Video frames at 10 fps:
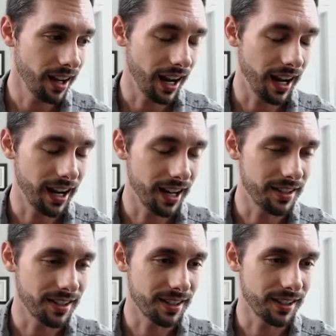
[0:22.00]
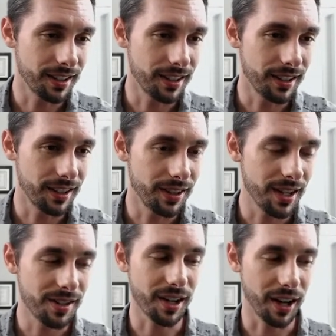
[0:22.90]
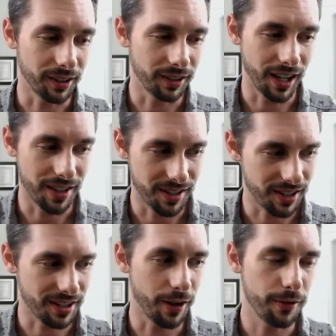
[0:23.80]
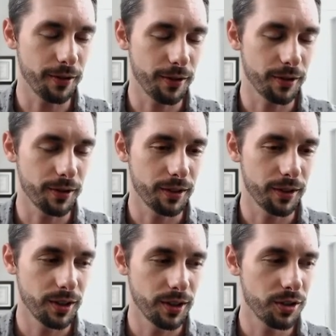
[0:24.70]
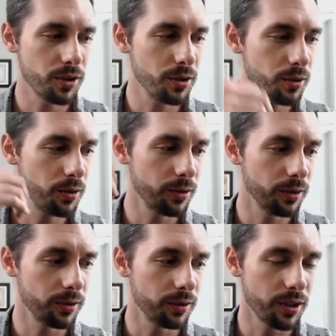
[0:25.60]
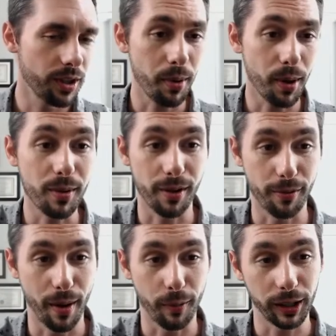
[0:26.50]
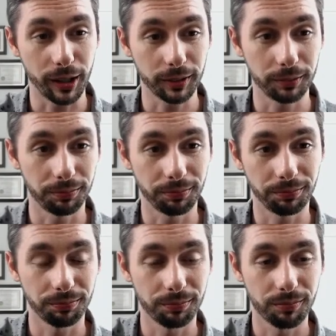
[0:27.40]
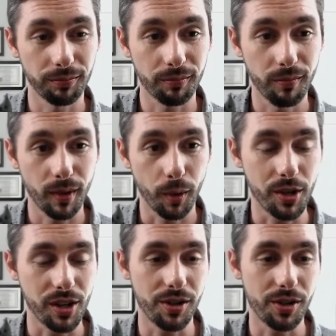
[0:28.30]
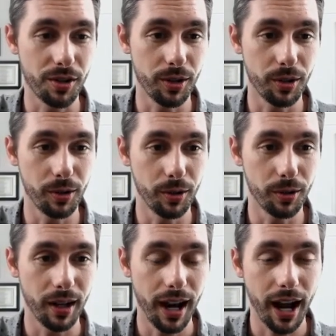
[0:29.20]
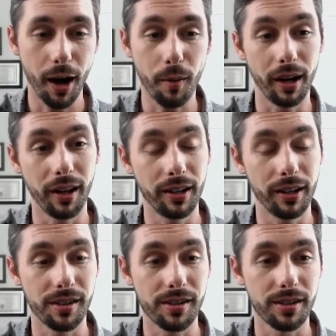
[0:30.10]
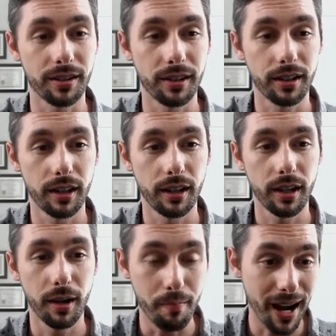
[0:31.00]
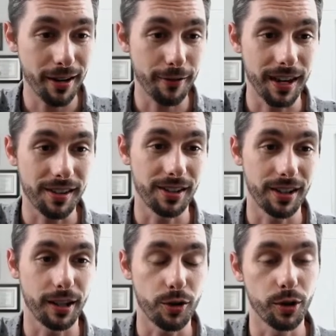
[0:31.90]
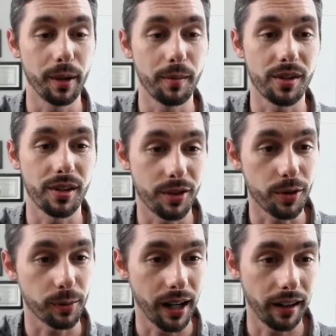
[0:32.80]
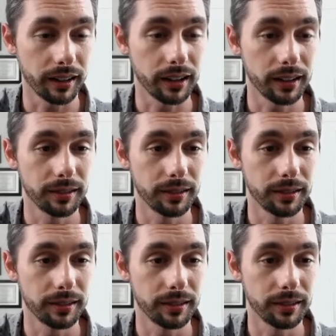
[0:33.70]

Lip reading: and this title lends itself to the purpose of my work, which is to help others manifest their dreams into reality.